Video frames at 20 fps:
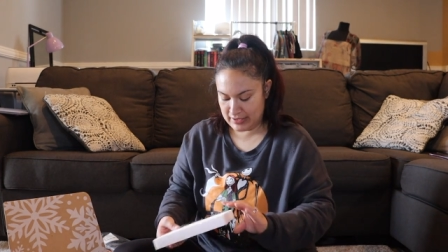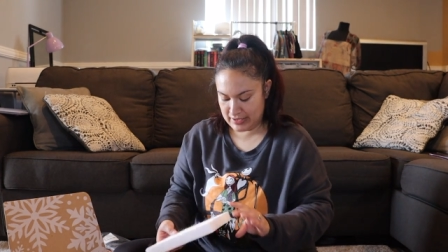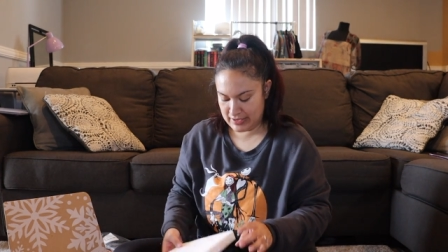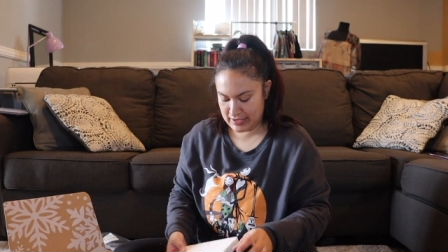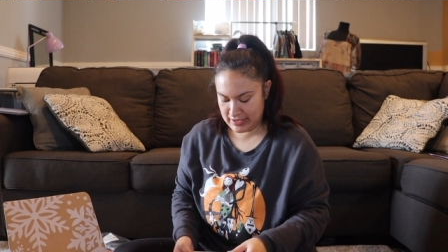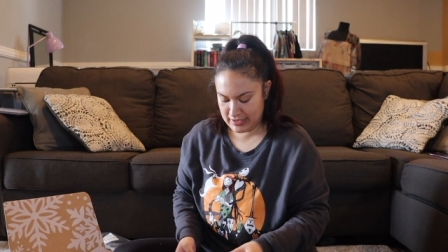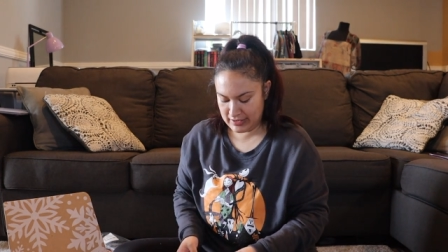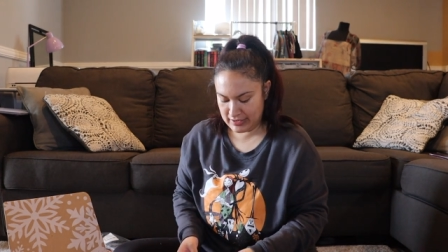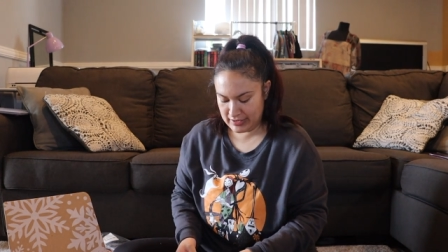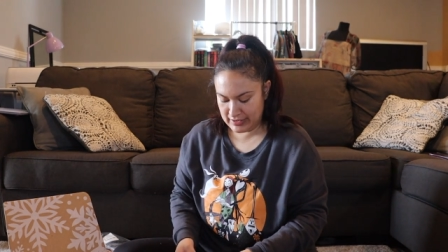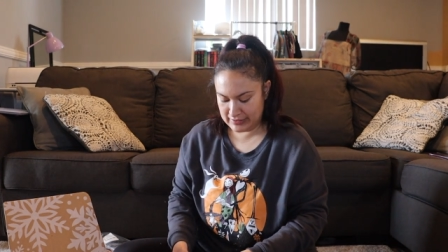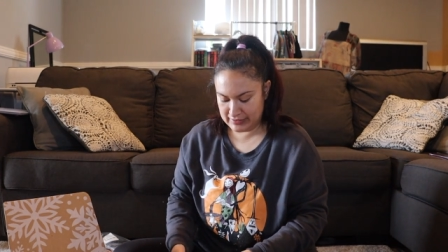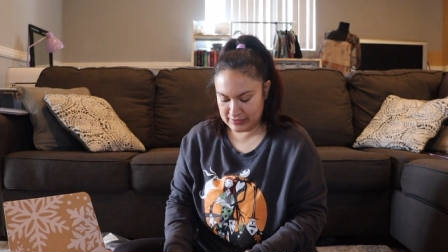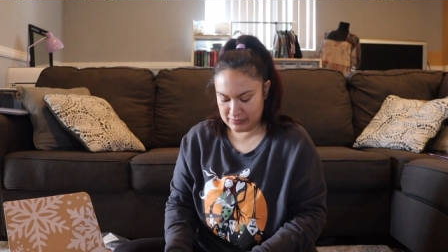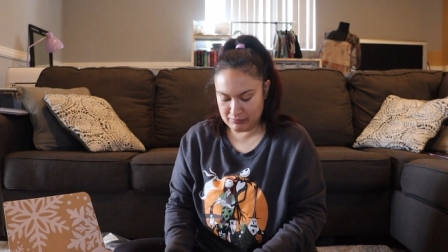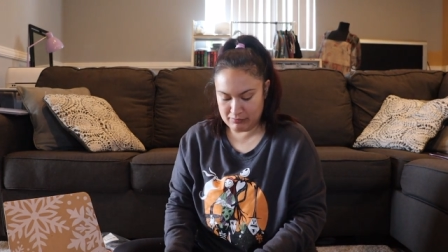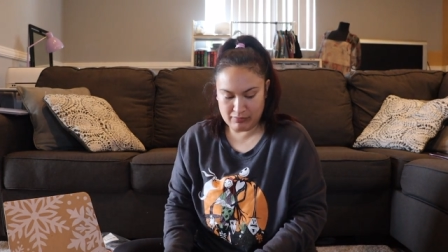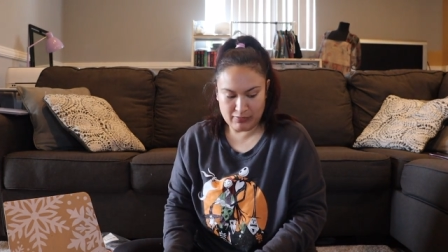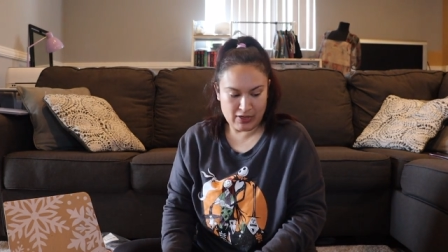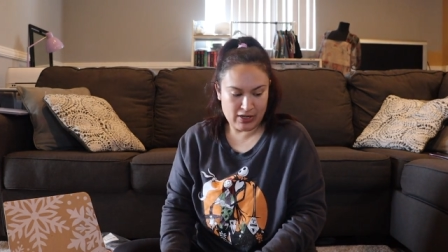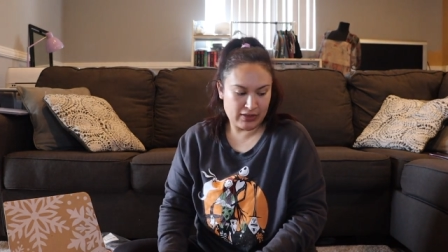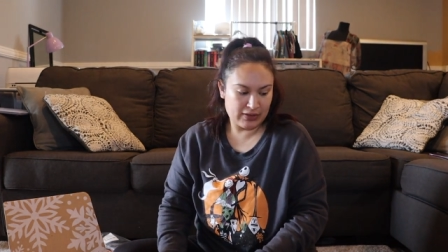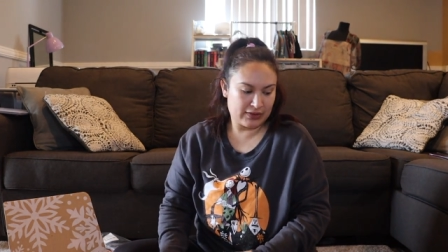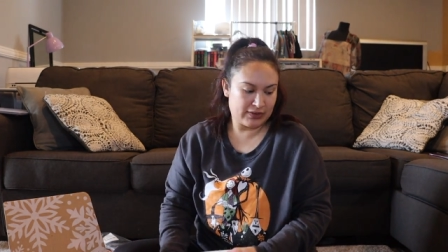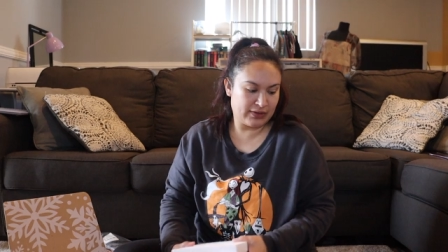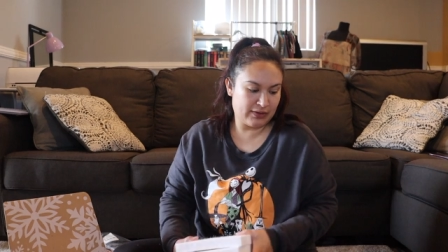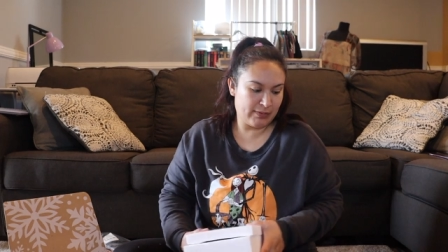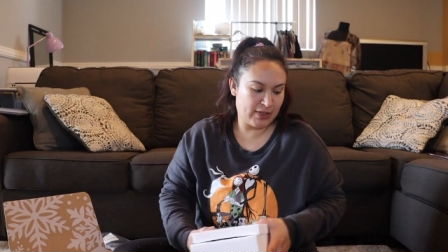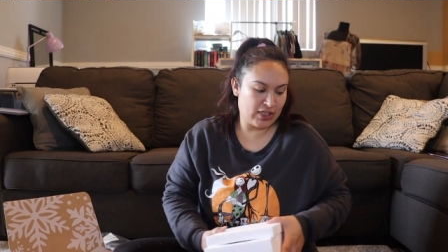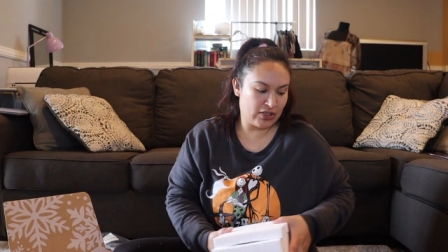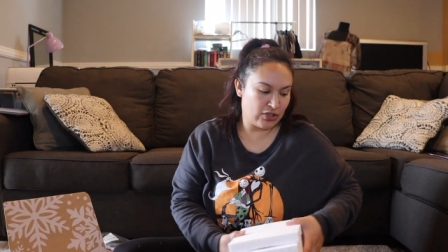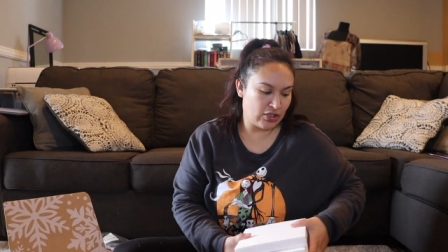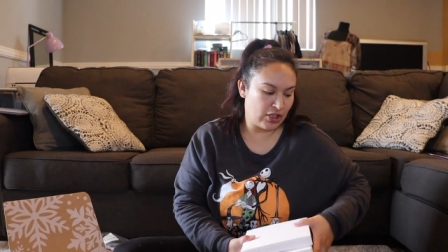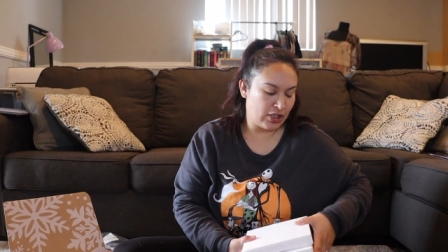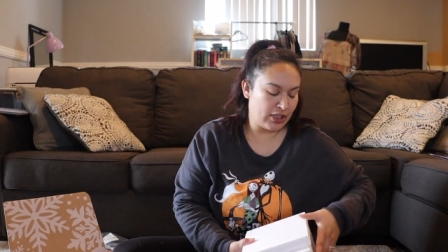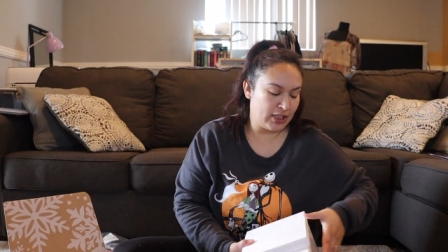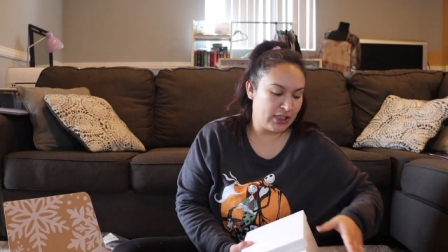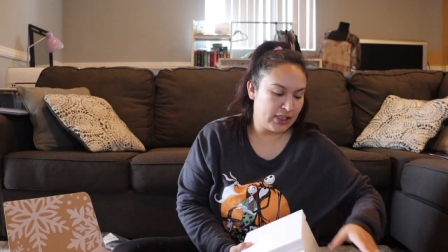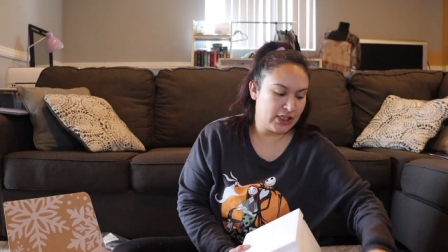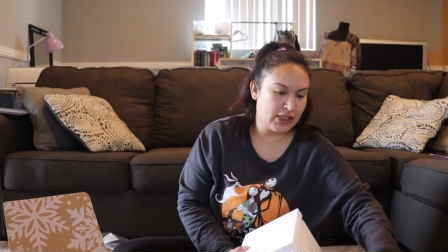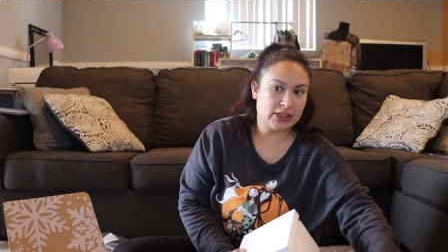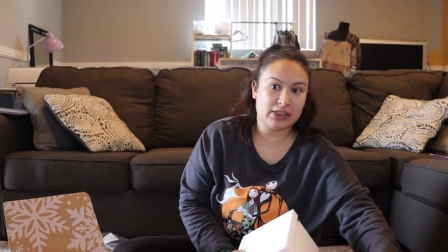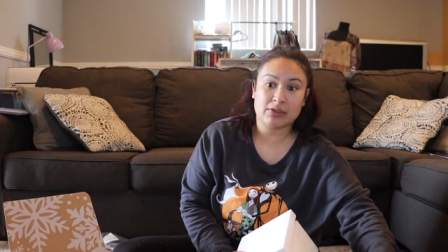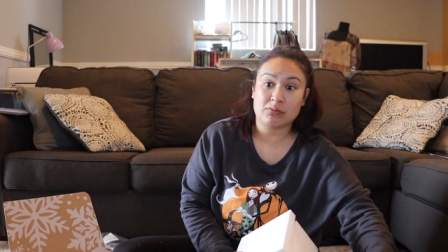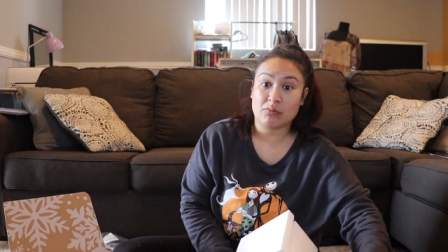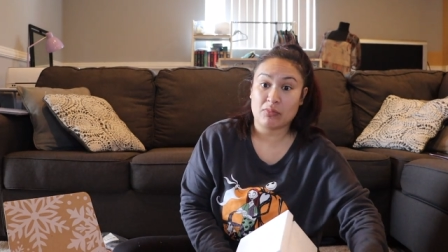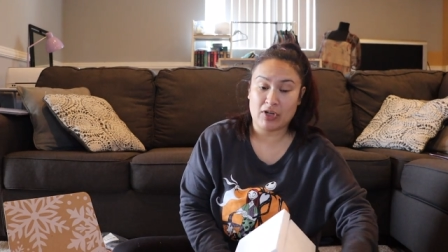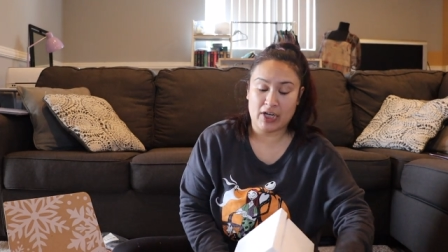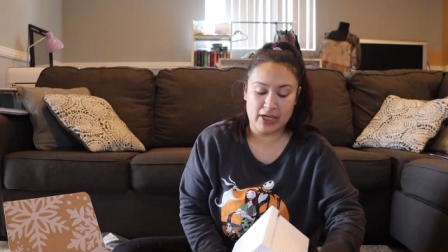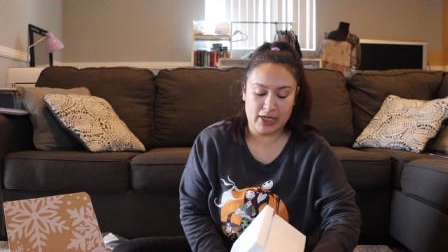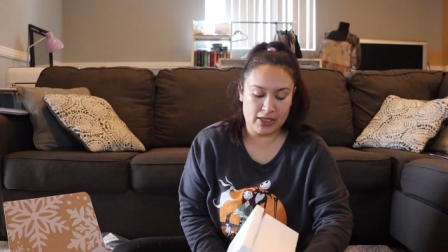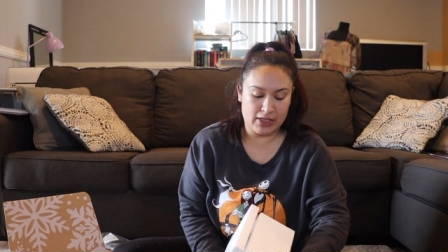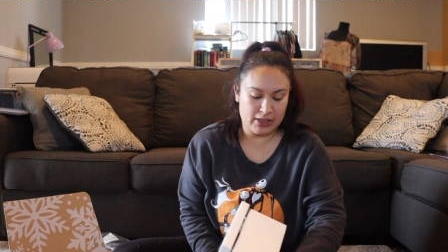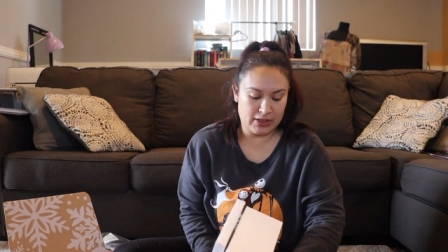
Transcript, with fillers: in its box to make sure it doesn't break.